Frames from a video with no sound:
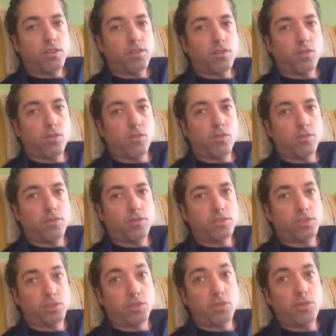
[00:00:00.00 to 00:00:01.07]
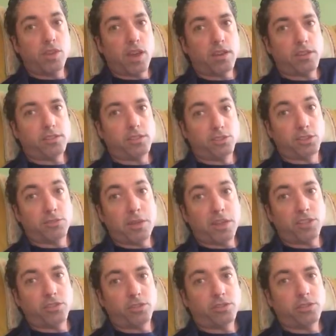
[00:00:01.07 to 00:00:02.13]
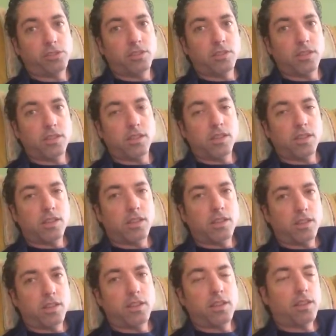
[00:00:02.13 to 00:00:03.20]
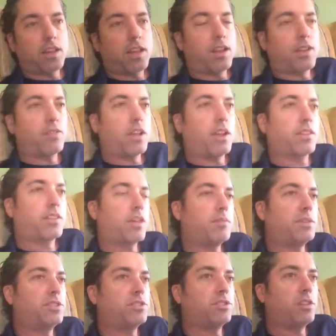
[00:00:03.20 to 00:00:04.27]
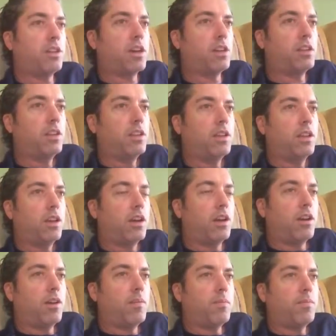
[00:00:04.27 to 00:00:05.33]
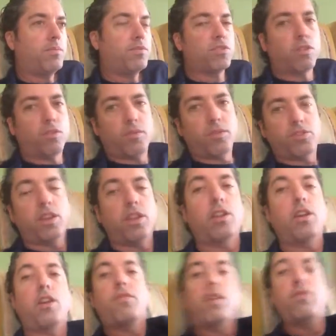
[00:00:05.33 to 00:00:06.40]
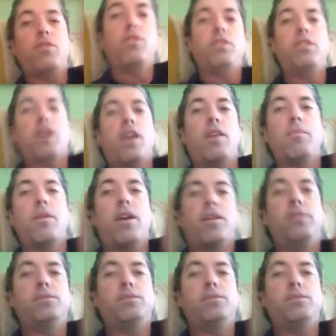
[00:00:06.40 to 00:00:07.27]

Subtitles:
So do that. You're special. I think I like that message a lot. So signing off. Have a good day. Bye.